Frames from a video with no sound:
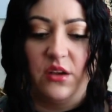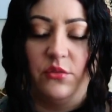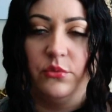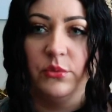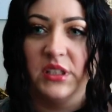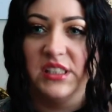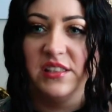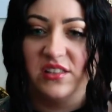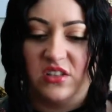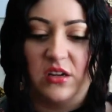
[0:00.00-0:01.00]
really
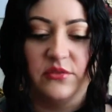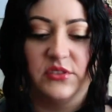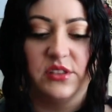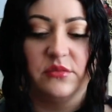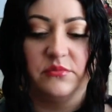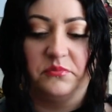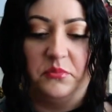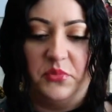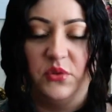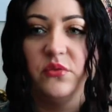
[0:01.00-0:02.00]

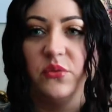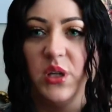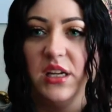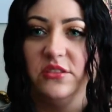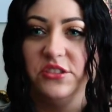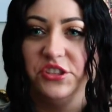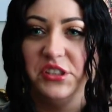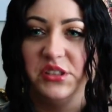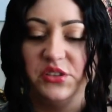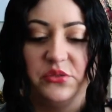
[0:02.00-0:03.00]
soft, beautiful
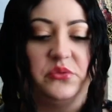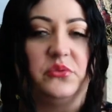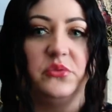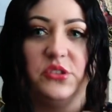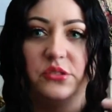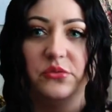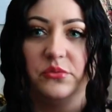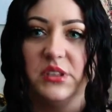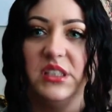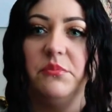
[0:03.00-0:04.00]
energy to
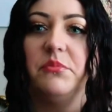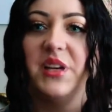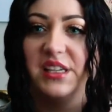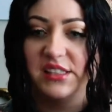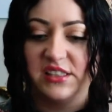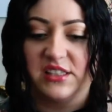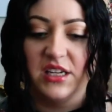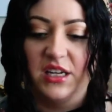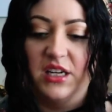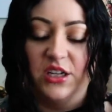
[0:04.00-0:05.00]
really
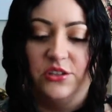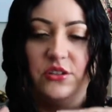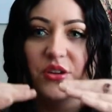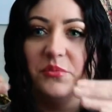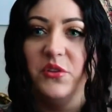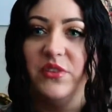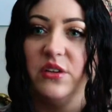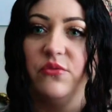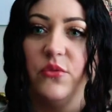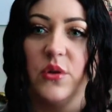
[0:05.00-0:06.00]
base, you know,
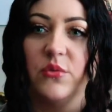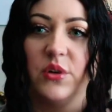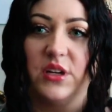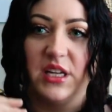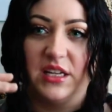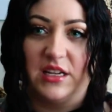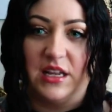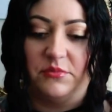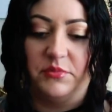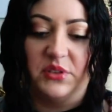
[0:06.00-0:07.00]
moving forward
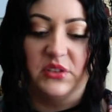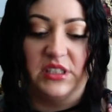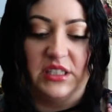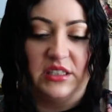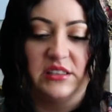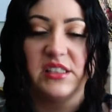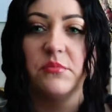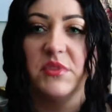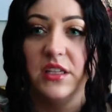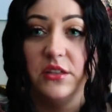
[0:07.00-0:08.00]
and building
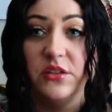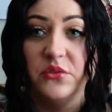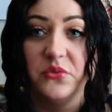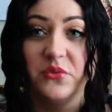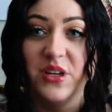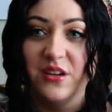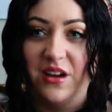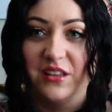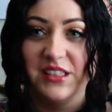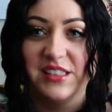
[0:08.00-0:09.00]
something new
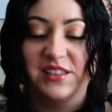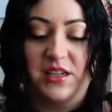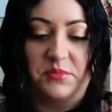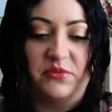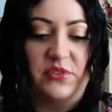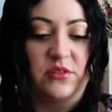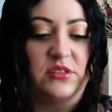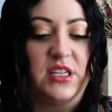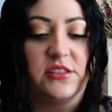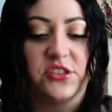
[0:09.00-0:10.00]
on this type of
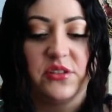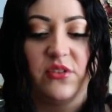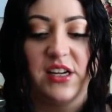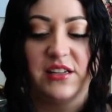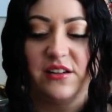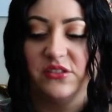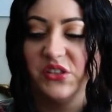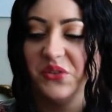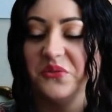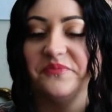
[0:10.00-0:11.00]
foundation right now.
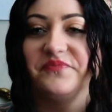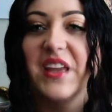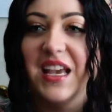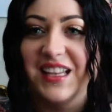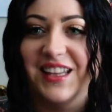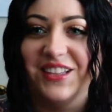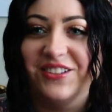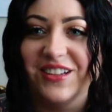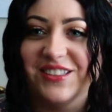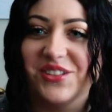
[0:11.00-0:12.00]
So thank
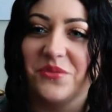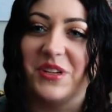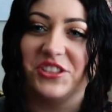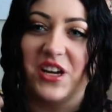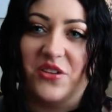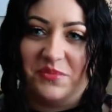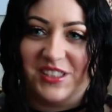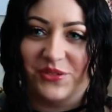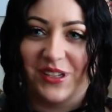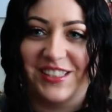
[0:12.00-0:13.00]
you guys so much. I hope
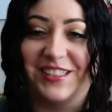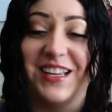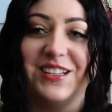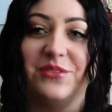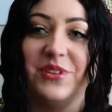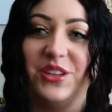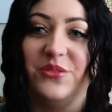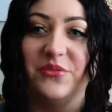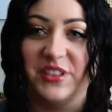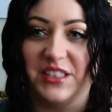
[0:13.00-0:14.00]
this resonated with
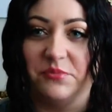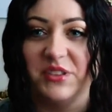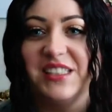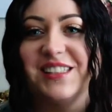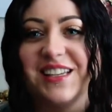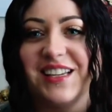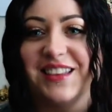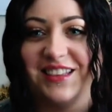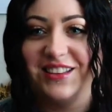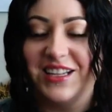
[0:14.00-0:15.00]
you. If it did, please
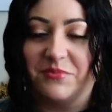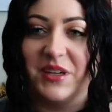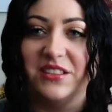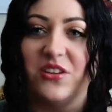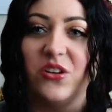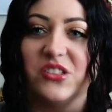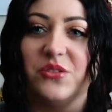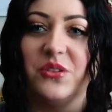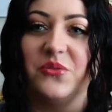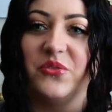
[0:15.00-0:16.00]
hit the like button.
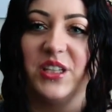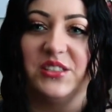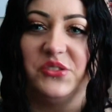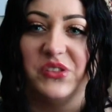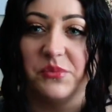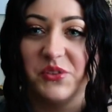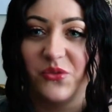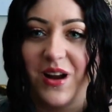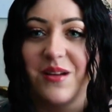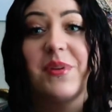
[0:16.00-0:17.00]
Also, don't forget to
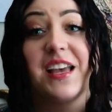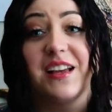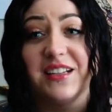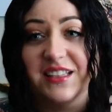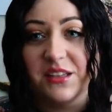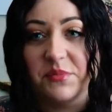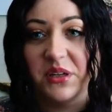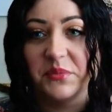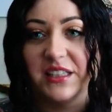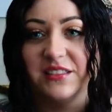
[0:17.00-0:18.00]
subscribe and hit the
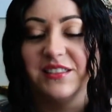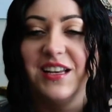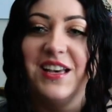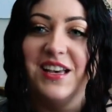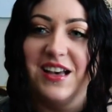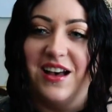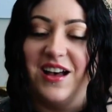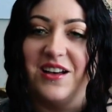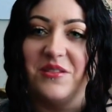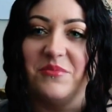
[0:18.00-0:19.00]
bell button.
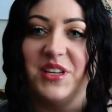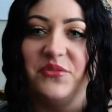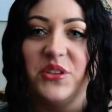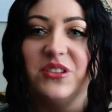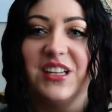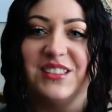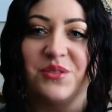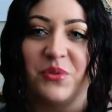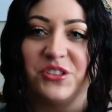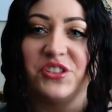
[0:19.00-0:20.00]
If you'd like
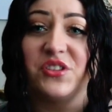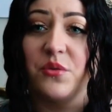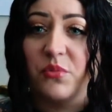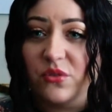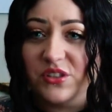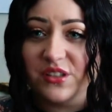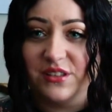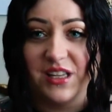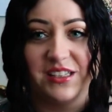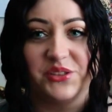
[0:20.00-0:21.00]
to purchase a
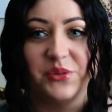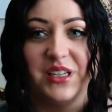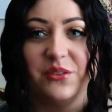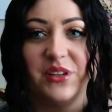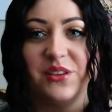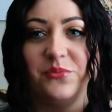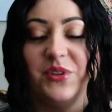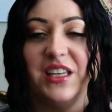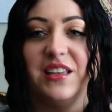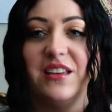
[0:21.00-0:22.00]
personalized reading with
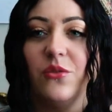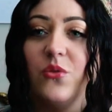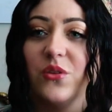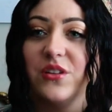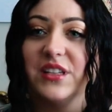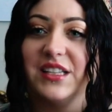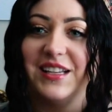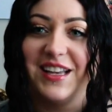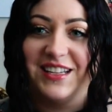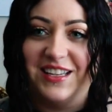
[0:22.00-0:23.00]
me or
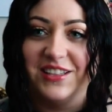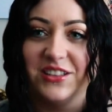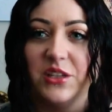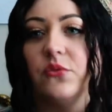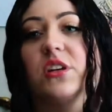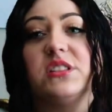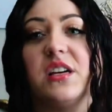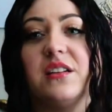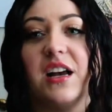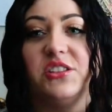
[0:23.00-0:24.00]
get any healing work
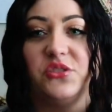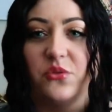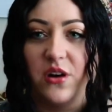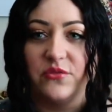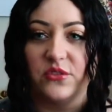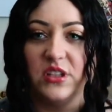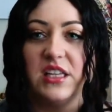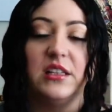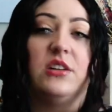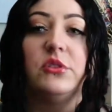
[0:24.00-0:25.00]
done, I do offer
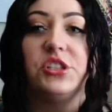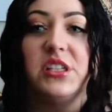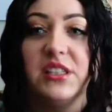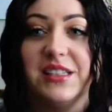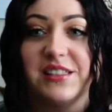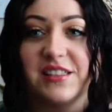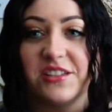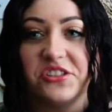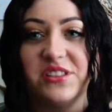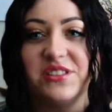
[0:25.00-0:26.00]
light language healing
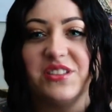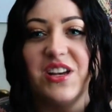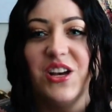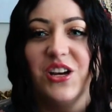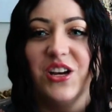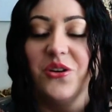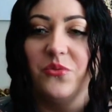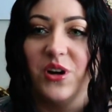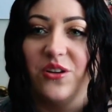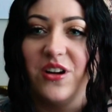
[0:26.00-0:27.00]
sessions,
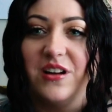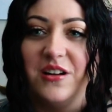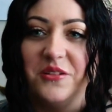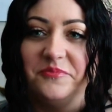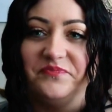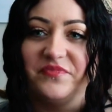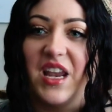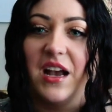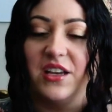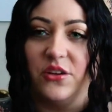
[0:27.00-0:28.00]
where
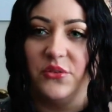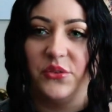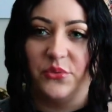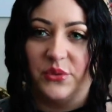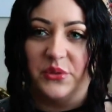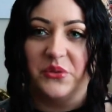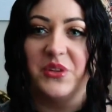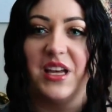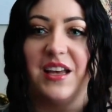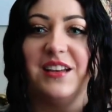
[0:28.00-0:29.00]
I go through
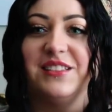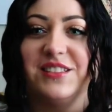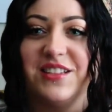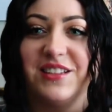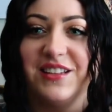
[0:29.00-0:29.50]
and